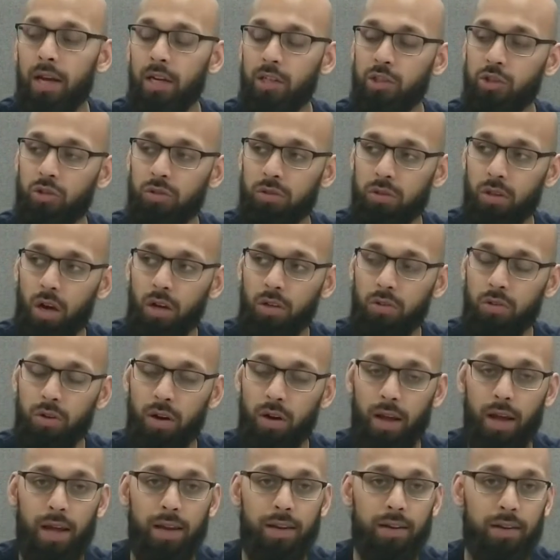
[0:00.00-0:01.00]
She got dunked on
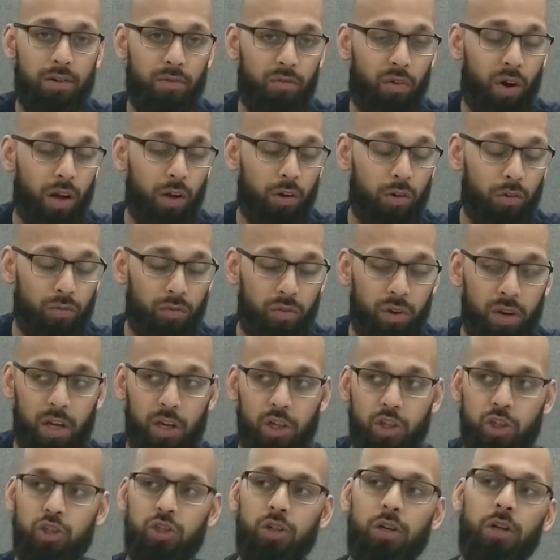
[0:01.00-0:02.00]
her head and the fight got
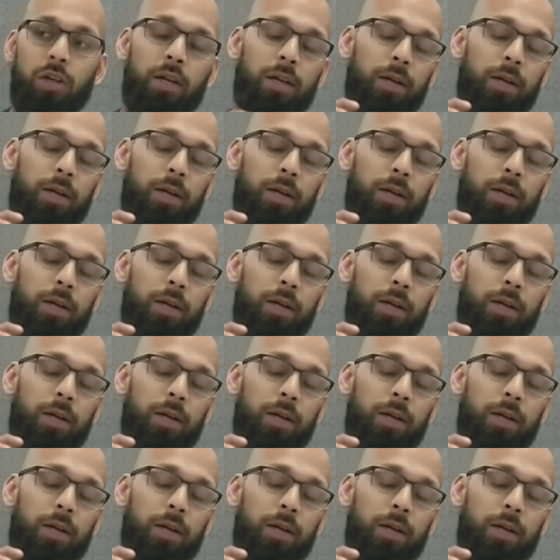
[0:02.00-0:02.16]
finished.